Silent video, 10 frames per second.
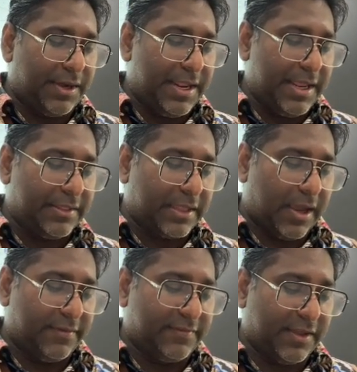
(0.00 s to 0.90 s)
3
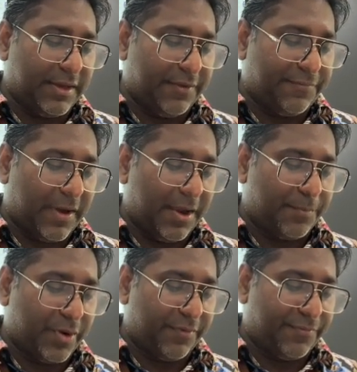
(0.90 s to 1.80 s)
times
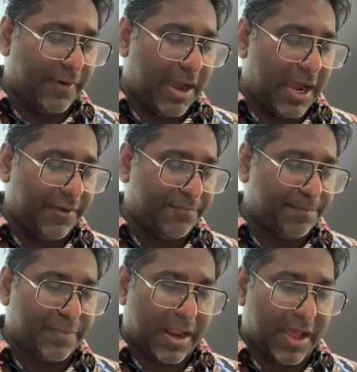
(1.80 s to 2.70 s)

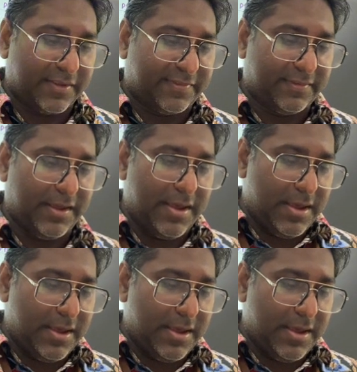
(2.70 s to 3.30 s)
35.5 plus